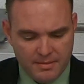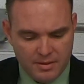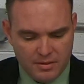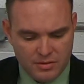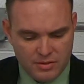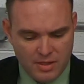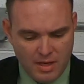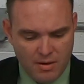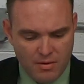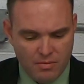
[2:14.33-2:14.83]

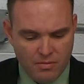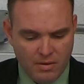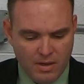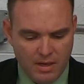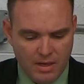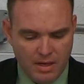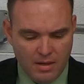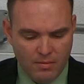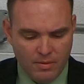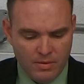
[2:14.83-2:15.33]
So
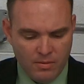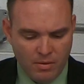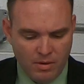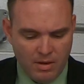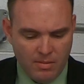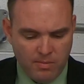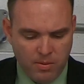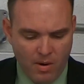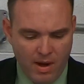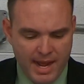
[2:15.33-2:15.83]
we
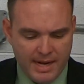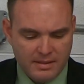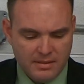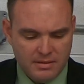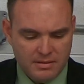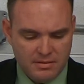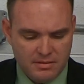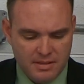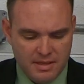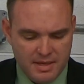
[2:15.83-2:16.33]
want to
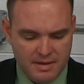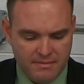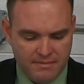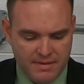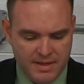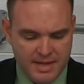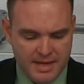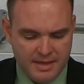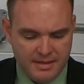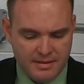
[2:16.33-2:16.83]
practice the
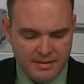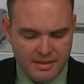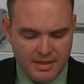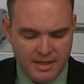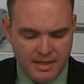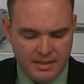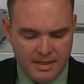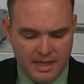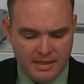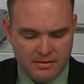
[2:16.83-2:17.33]
event,
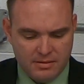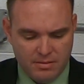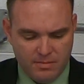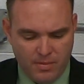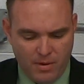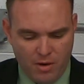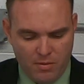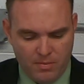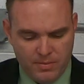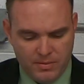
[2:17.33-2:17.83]
and that's the
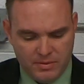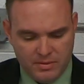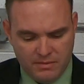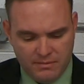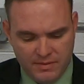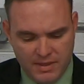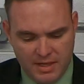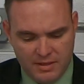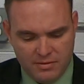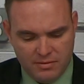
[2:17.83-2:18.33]
purpose
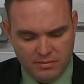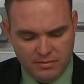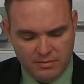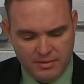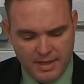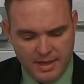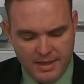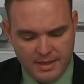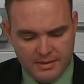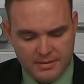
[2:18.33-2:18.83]
of digital
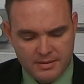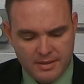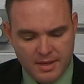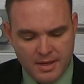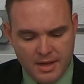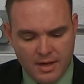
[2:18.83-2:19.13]
days.